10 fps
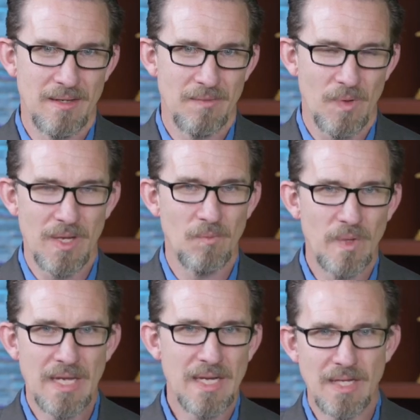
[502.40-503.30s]
Friend,
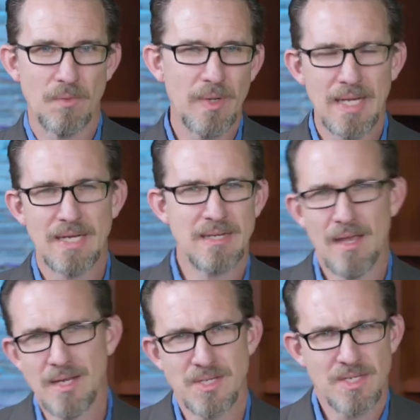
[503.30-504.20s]
we need to really
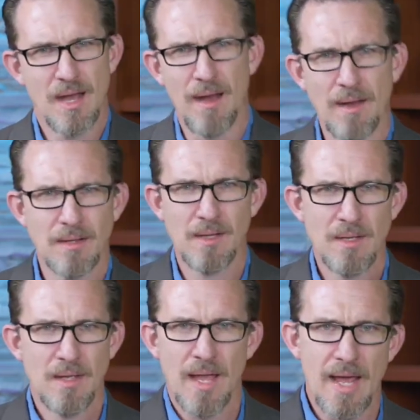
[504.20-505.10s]
take stock
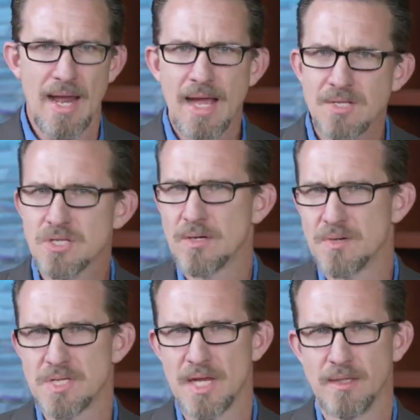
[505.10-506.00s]
and ask
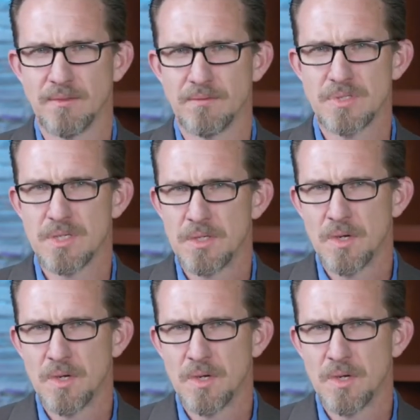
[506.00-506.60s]
ourselves,